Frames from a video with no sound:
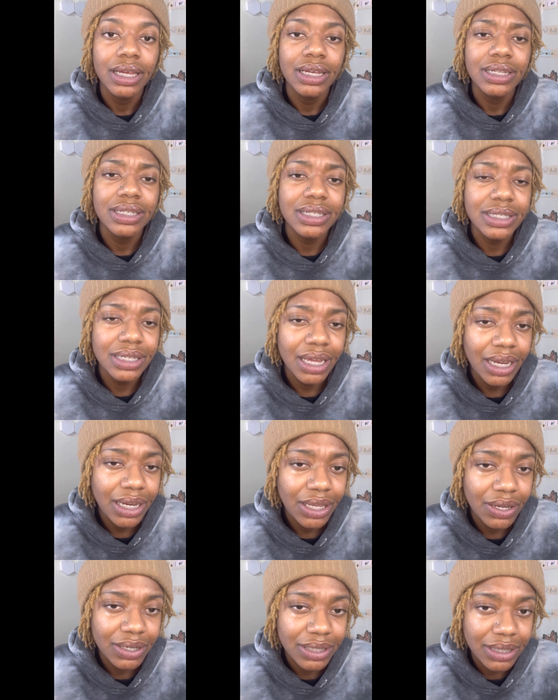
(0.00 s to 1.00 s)
study
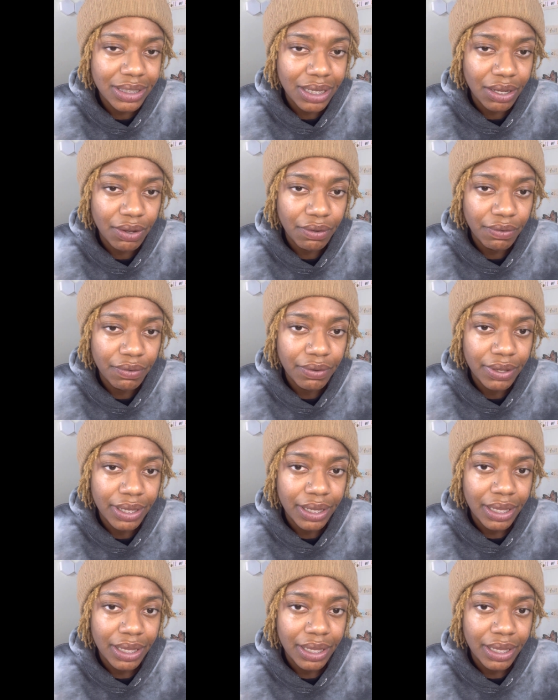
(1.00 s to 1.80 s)
yourself.